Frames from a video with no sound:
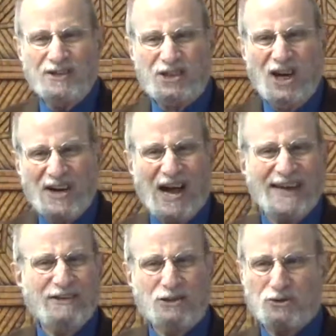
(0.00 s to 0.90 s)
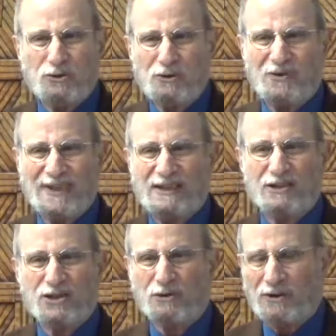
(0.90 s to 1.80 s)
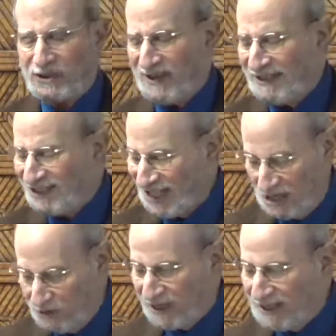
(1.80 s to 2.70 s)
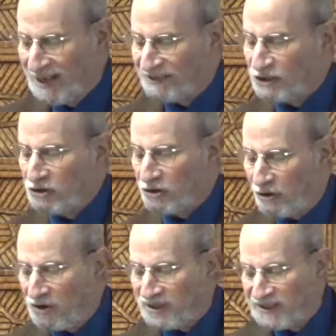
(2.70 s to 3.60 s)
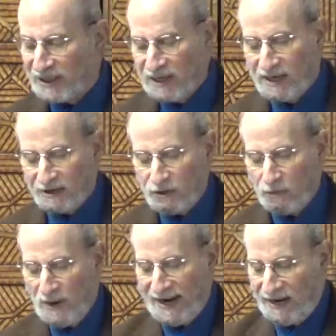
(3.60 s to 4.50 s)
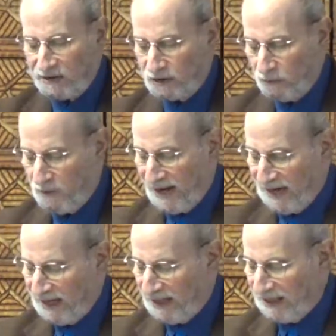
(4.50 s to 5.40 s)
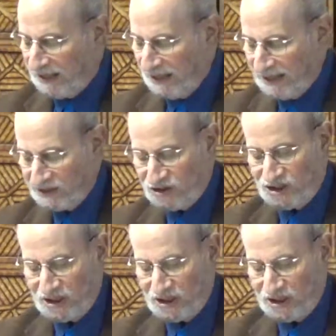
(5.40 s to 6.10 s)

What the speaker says: denying the truth and an assault on integrity not to call it the way it is.